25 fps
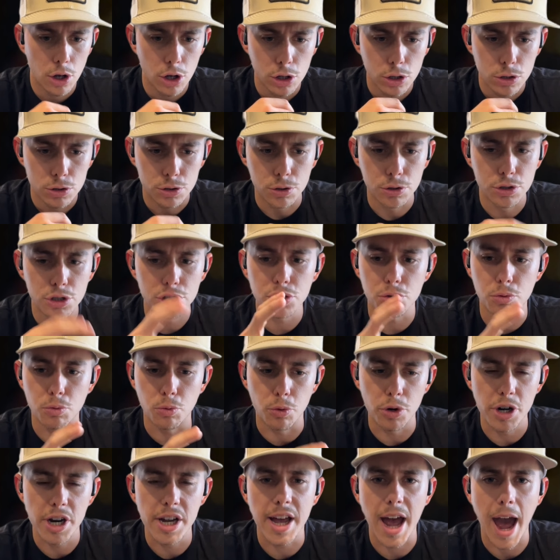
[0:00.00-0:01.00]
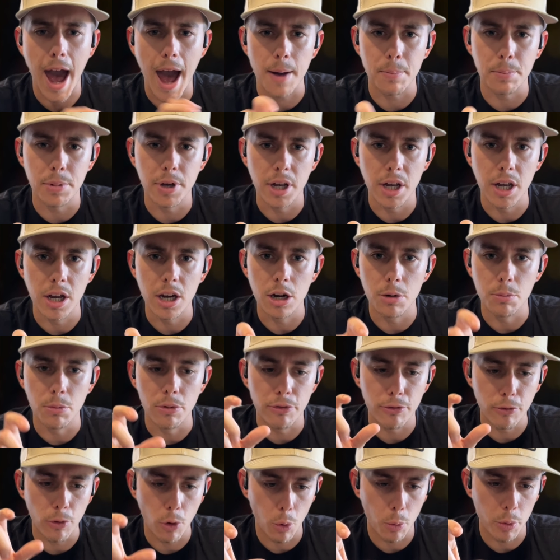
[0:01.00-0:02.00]
So just recapping here
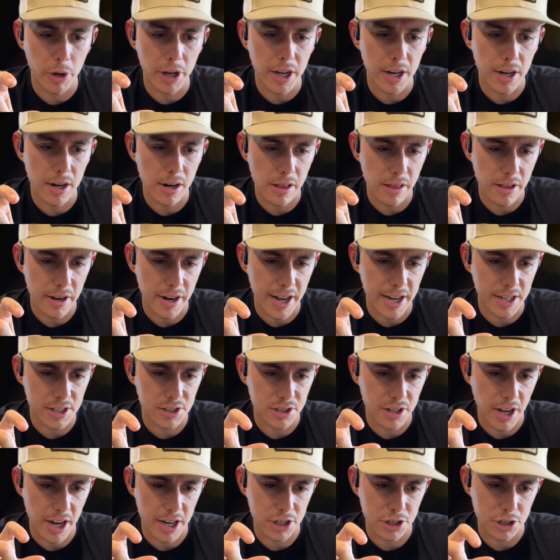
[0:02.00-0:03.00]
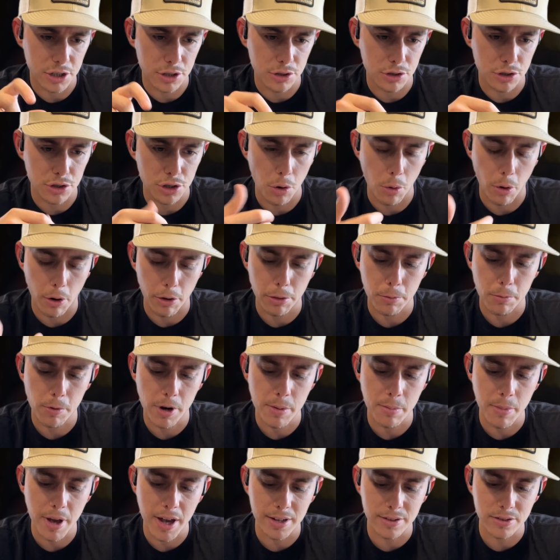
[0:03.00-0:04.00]
before we get into the next section. So our three
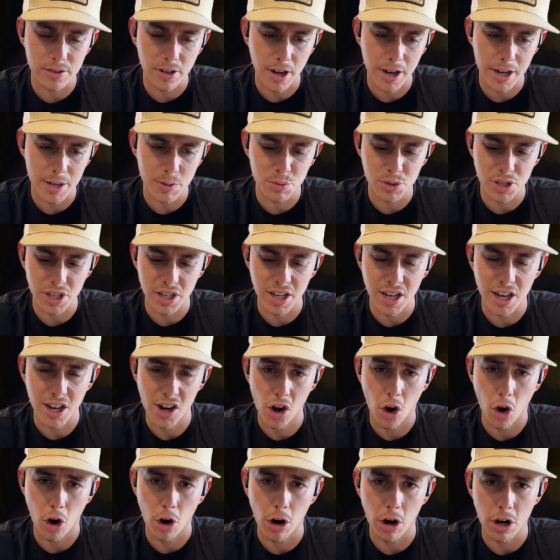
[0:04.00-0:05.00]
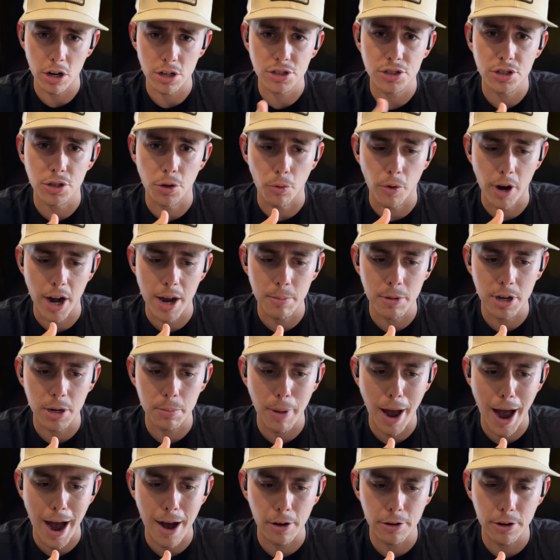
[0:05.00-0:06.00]
main types, again, are our ceramic
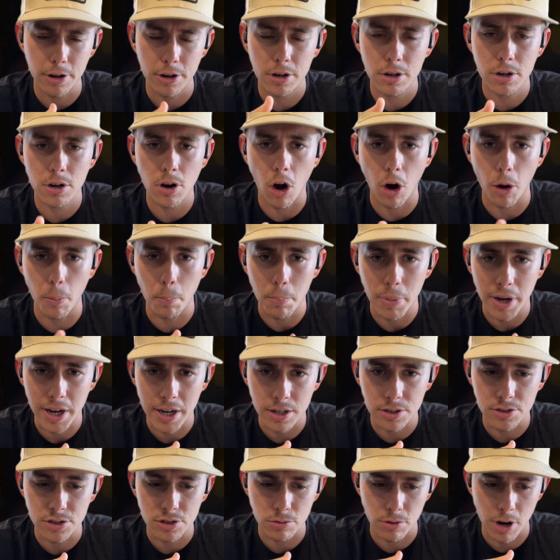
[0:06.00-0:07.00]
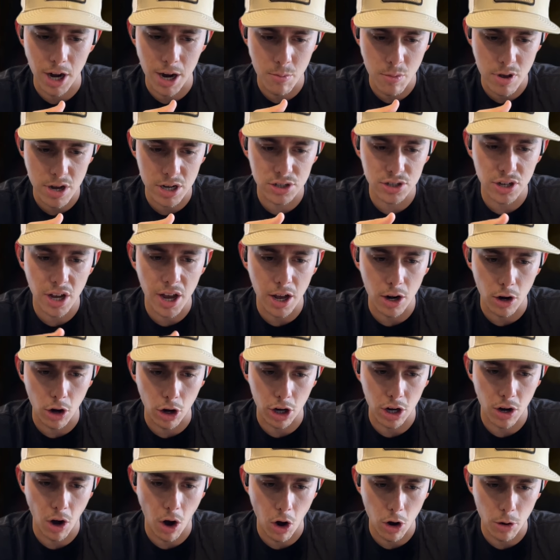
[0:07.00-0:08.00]
powder, our beaded ceramics, and our
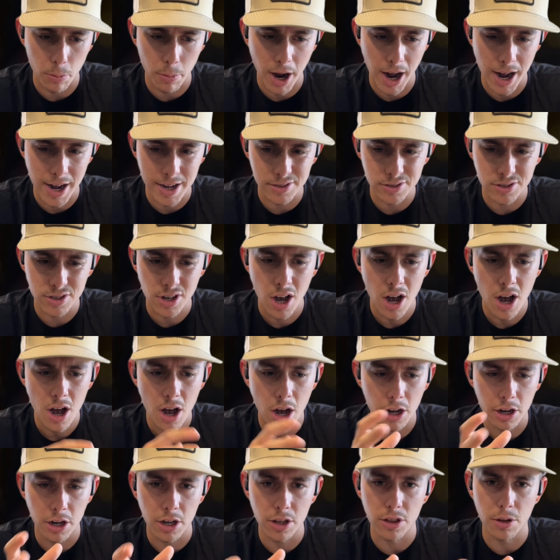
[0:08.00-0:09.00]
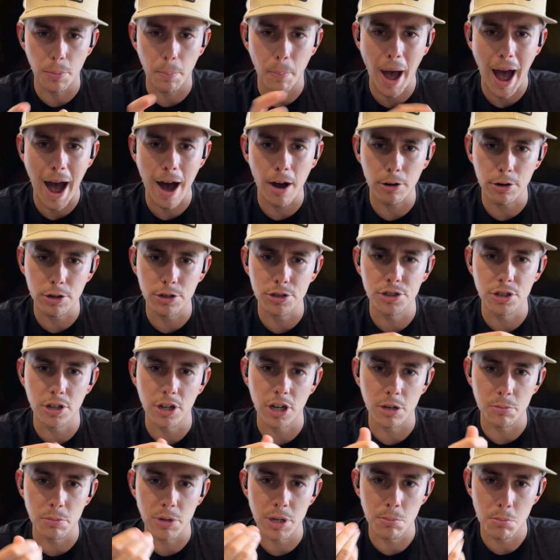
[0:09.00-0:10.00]
carbides. Again, the powders are going
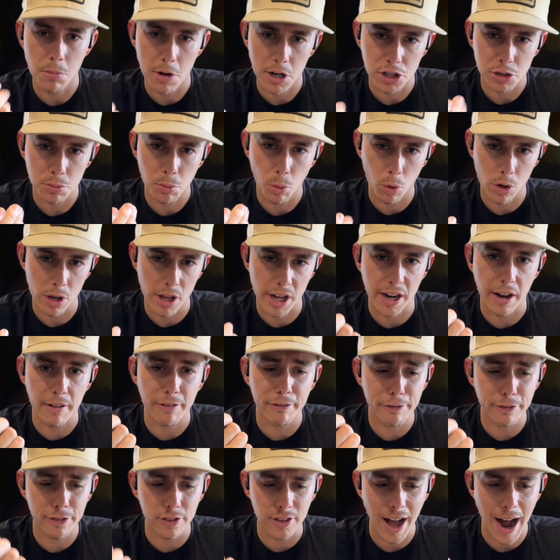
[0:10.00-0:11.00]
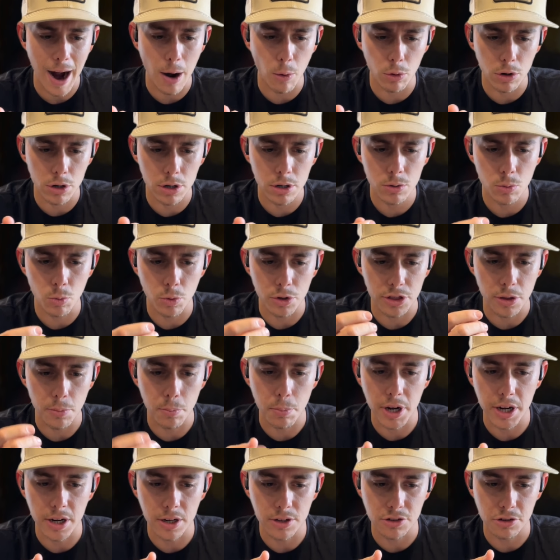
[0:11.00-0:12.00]
to be much more like a flower, with the
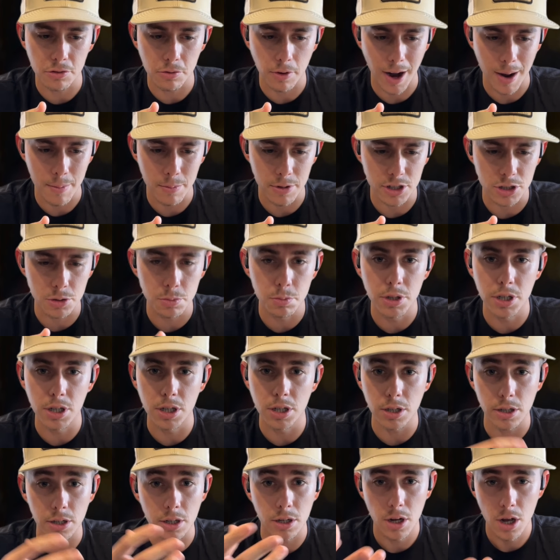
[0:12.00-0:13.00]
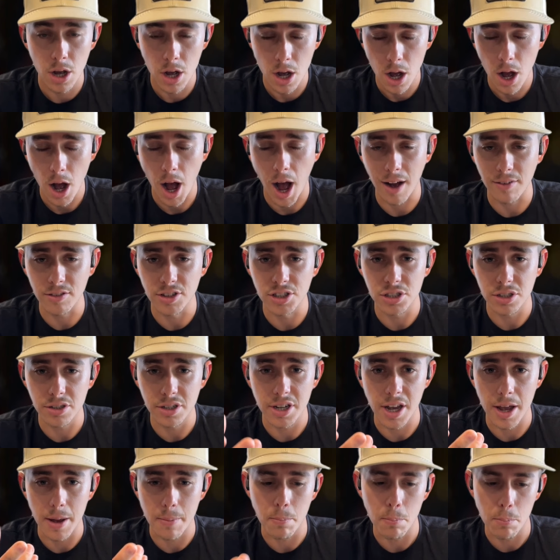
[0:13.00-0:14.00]
beaded ceramics being
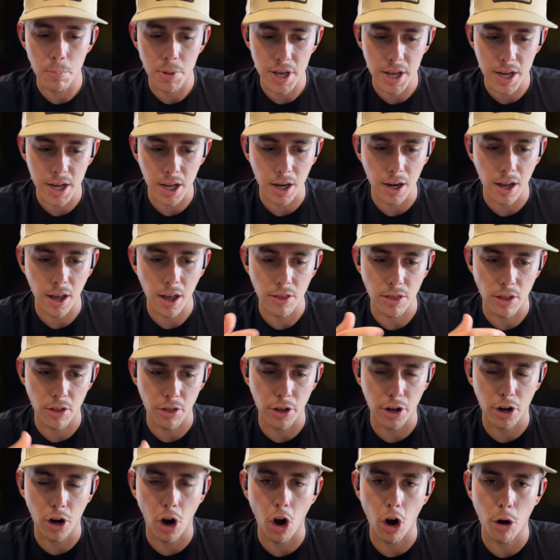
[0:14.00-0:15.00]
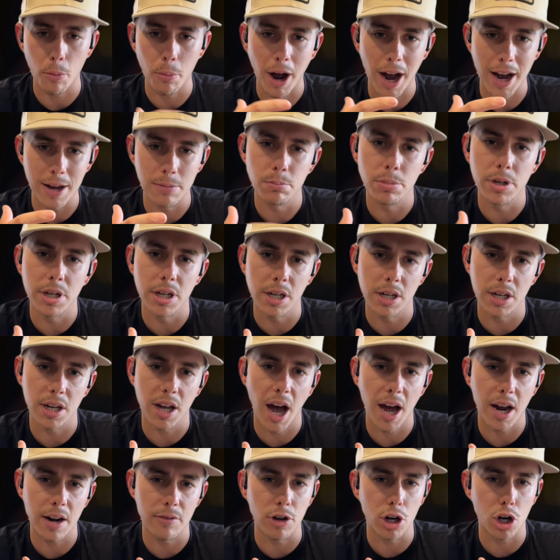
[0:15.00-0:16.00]
obviously a bead, and then the carbide being
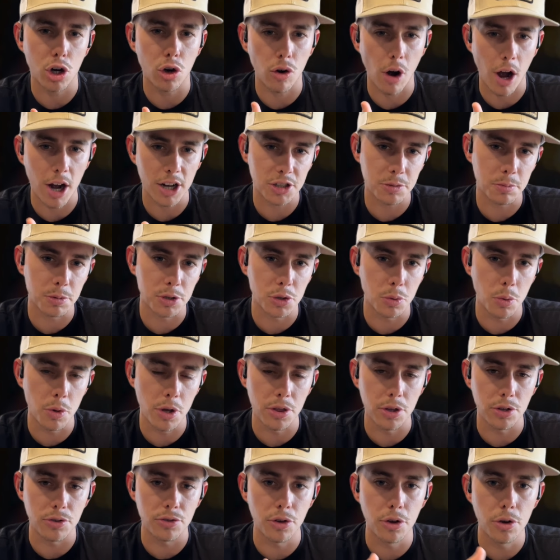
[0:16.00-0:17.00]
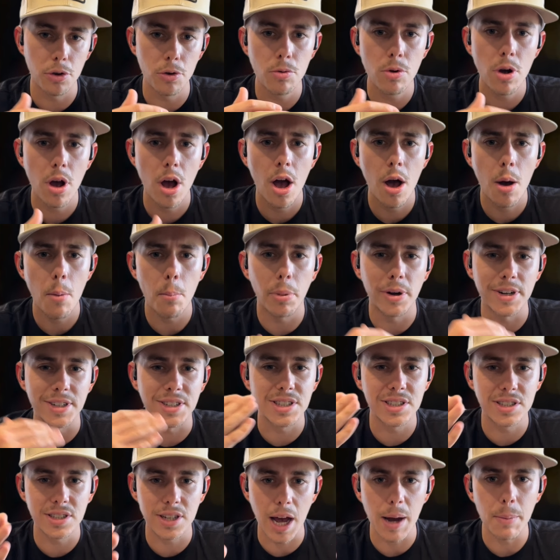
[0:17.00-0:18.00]
kind of a cross between the two, but a
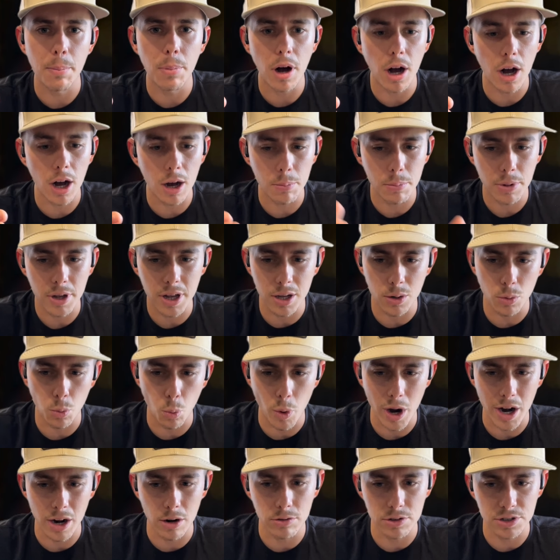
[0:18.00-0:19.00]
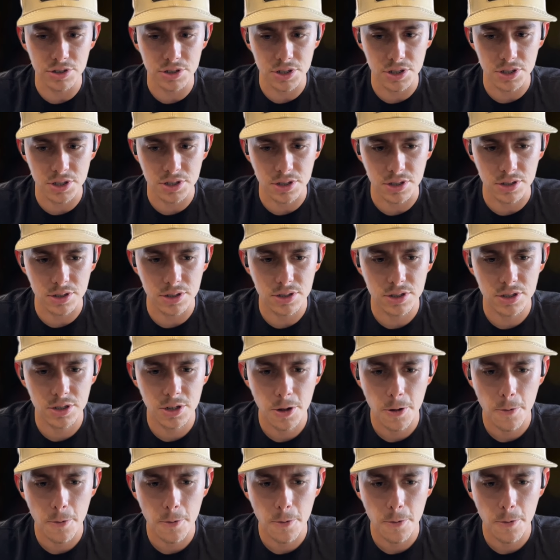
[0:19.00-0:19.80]
step up in wear resistance.